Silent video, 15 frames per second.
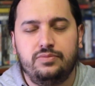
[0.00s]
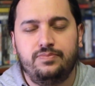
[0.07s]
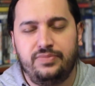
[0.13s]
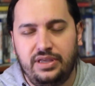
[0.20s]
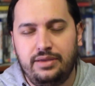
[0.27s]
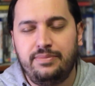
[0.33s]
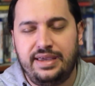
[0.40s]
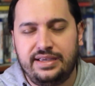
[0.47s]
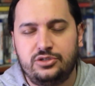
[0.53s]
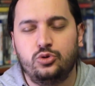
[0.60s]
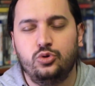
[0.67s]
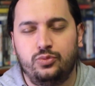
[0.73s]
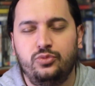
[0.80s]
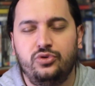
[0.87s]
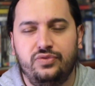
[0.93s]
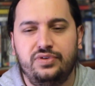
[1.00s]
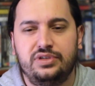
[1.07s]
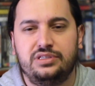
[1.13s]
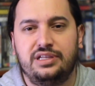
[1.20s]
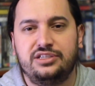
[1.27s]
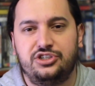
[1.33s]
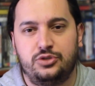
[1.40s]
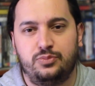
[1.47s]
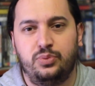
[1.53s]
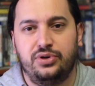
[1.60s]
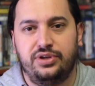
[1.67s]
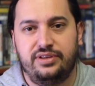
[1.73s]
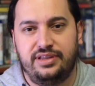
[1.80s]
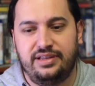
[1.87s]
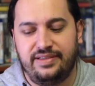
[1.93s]
He makes good movies, let's just put
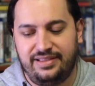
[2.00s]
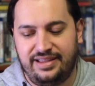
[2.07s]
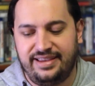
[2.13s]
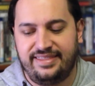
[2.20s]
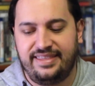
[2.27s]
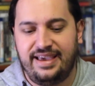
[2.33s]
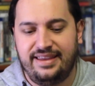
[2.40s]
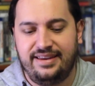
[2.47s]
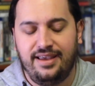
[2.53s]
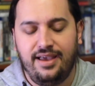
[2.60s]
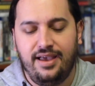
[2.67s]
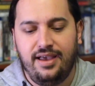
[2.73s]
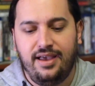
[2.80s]
it like that.